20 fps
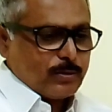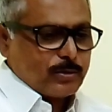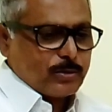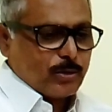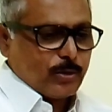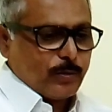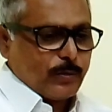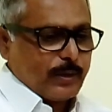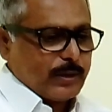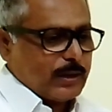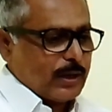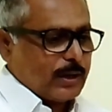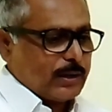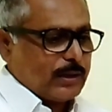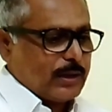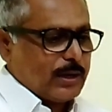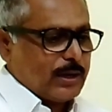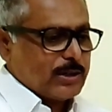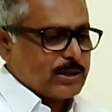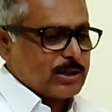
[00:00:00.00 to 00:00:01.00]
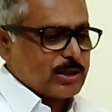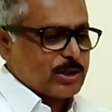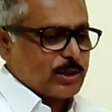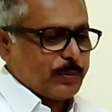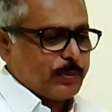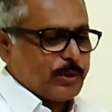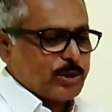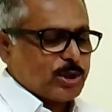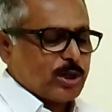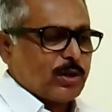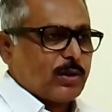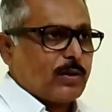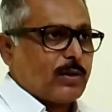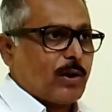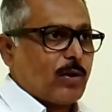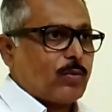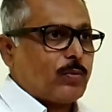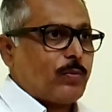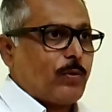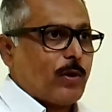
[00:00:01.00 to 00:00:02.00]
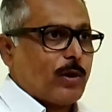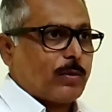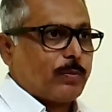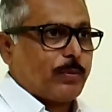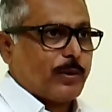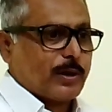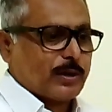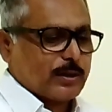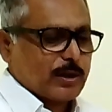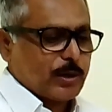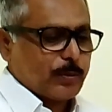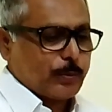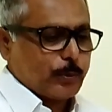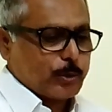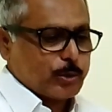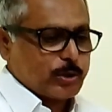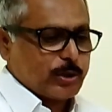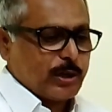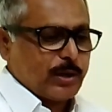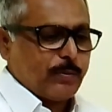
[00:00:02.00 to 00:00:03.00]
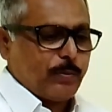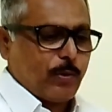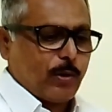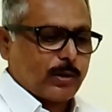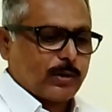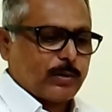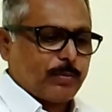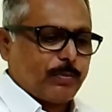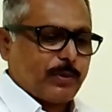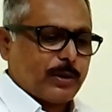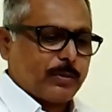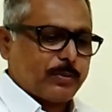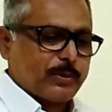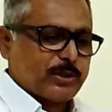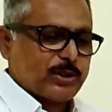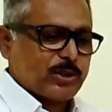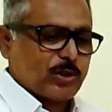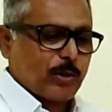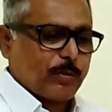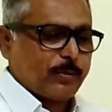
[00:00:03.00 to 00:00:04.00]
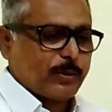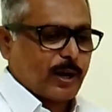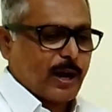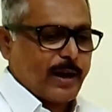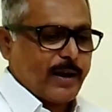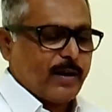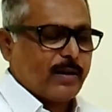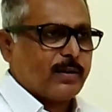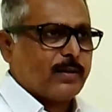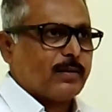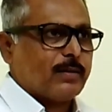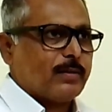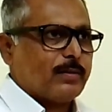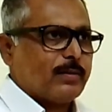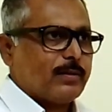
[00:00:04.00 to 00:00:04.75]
So whether there is a sufficient ground for further proceeding for the purposes of trial.